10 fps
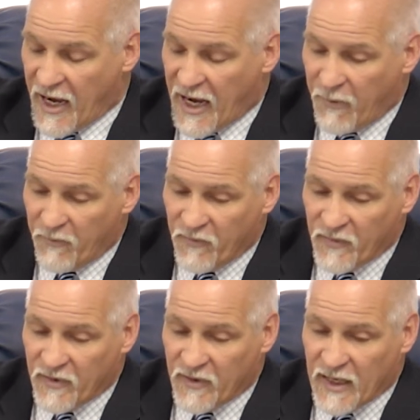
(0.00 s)

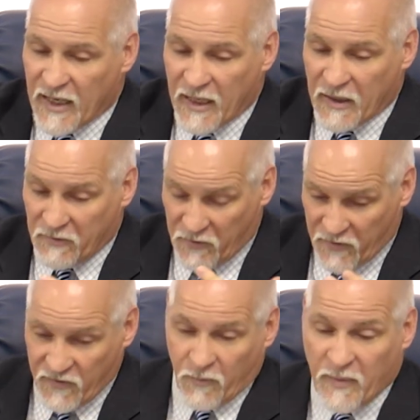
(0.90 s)
And
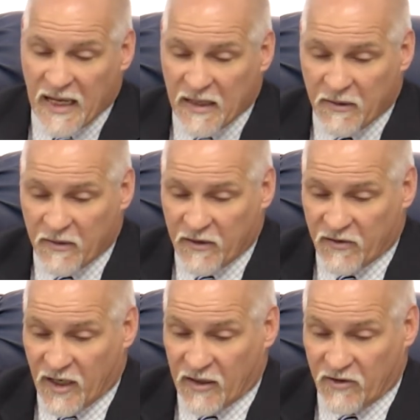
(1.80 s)
to me,
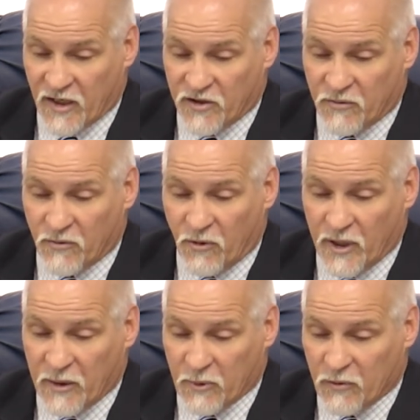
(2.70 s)
this annexation
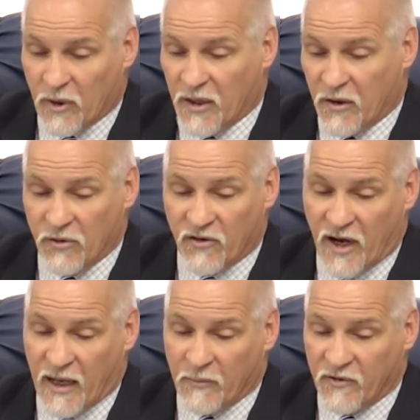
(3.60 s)
ruling was one of those
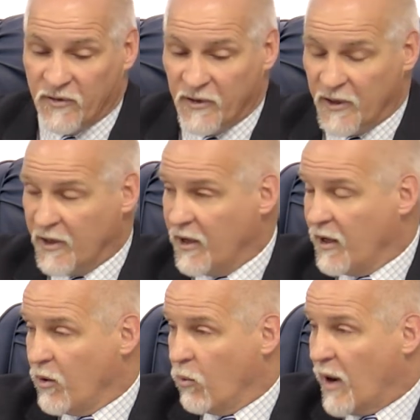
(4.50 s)
times.
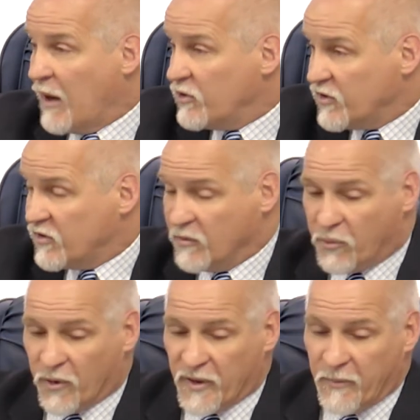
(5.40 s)
Why was this
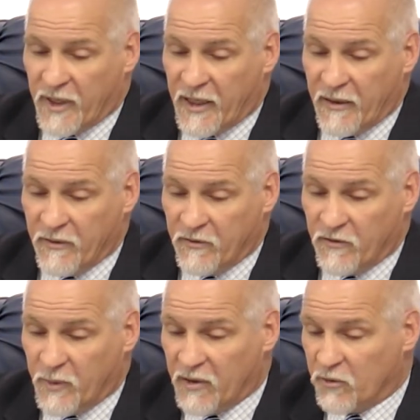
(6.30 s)
important to me?
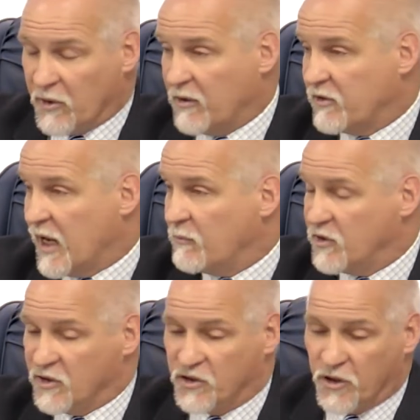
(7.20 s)
To me, it's a rare time
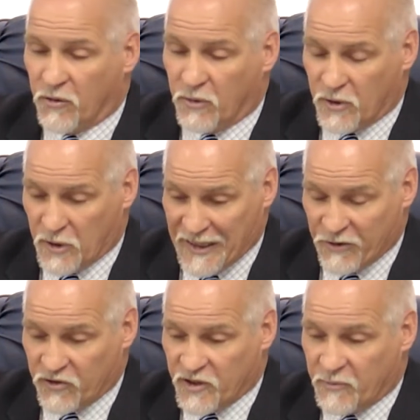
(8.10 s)
to just show
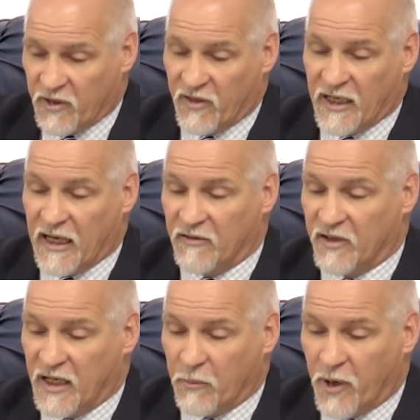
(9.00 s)
leadership, to think
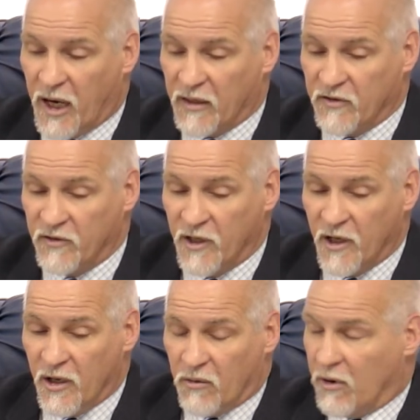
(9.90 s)
outside the box.
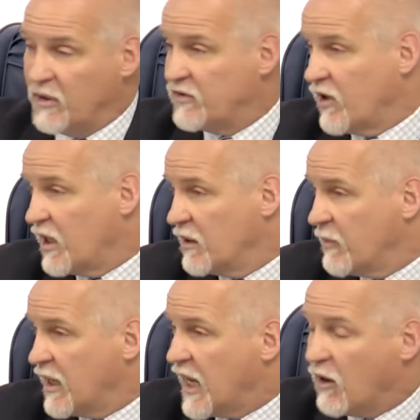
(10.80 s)
We're always talking
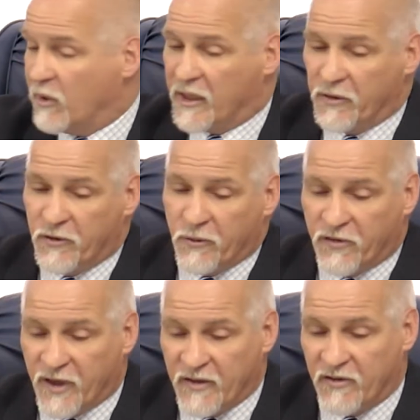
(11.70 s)
about how we can do
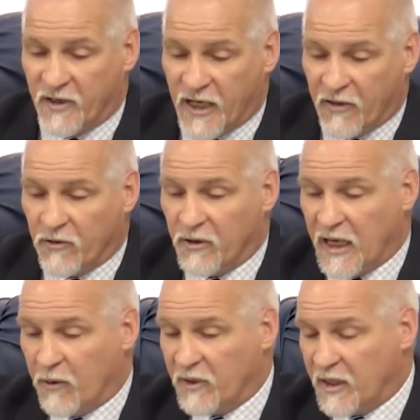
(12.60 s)
things together
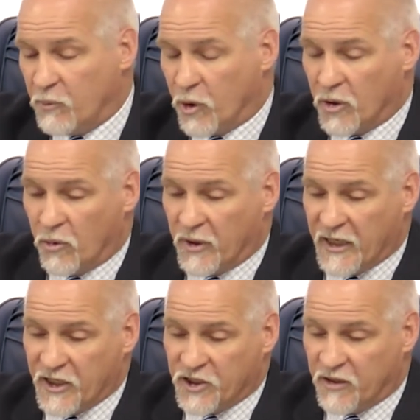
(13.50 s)
and how we need more
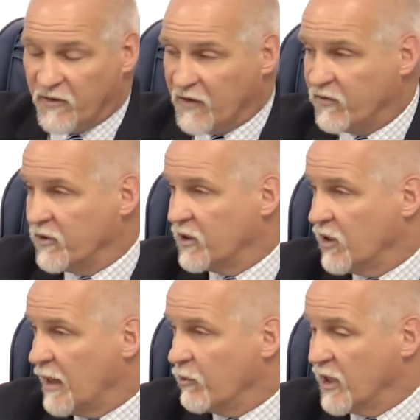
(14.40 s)
coordination of effort and
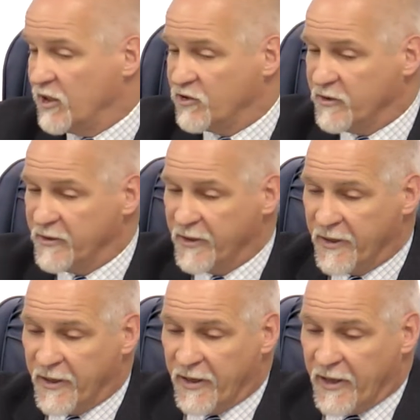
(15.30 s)
collaboration.
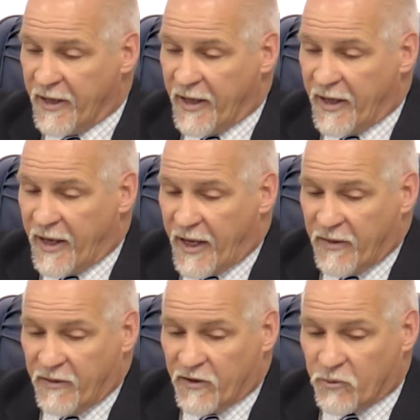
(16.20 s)

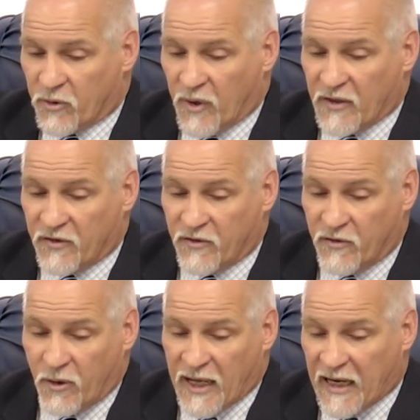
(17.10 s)
This
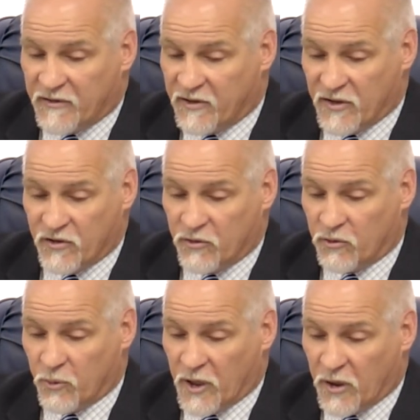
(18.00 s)
request, though it had its issues,
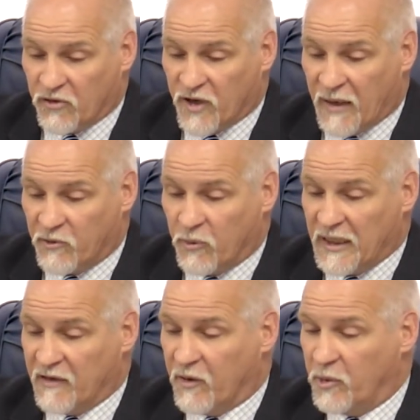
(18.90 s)
was one of those times where we
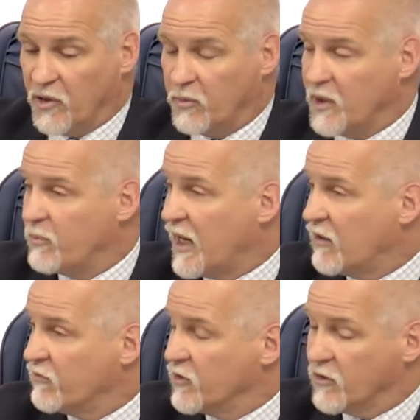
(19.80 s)
give up a little bit of
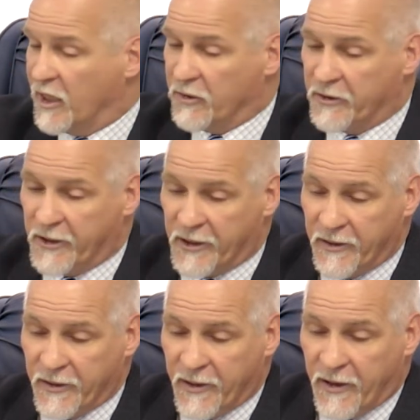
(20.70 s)
power for the greater
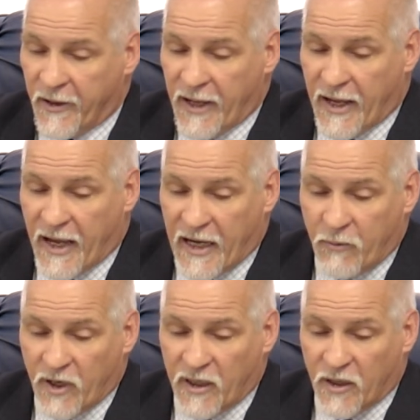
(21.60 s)
good.
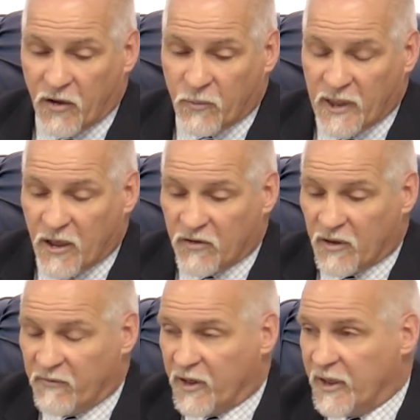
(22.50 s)
Anyone that knows me knows
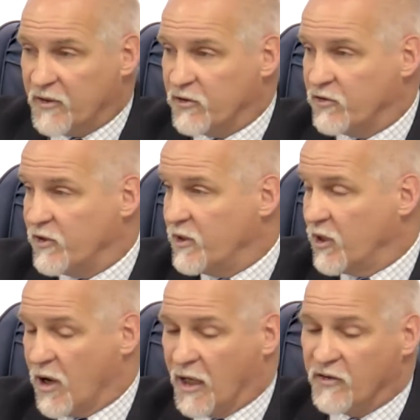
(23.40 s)
I'm very interested in
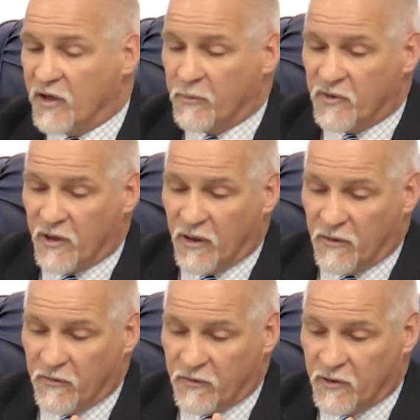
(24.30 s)
the concept
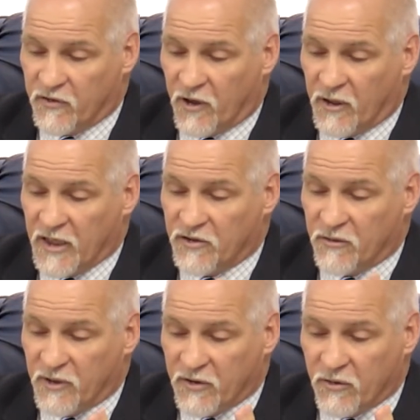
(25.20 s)
of consolidation of